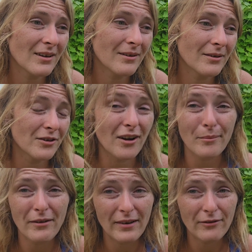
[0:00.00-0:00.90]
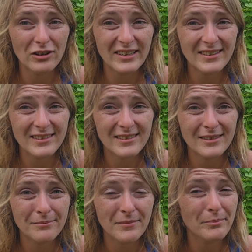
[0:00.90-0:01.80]
They're not on my favorite
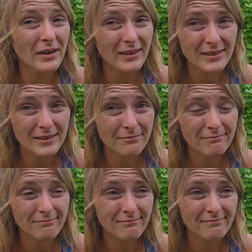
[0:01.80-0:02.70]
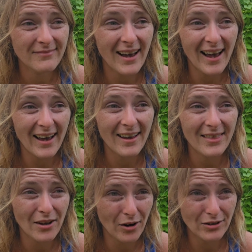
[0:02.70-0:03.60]
lists, but
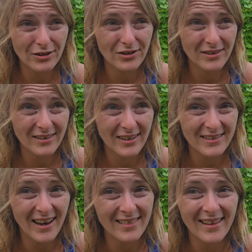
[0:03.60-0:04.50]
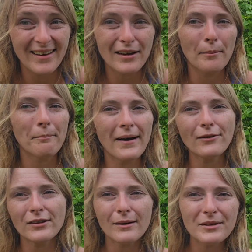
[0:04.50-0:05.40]
there are certain things I like
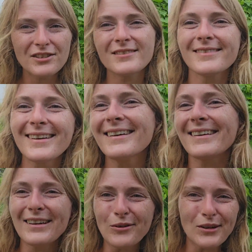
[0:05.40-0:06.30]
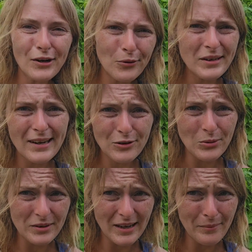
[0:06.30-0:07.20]
about them. It's just, narrowing down to
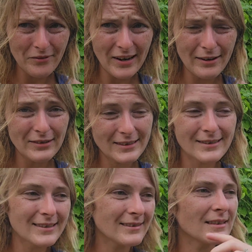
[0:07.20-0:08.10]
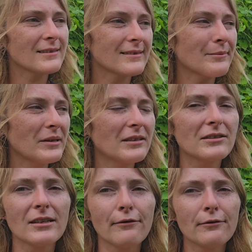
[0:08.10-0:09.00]
a top 5, it can be a little tough.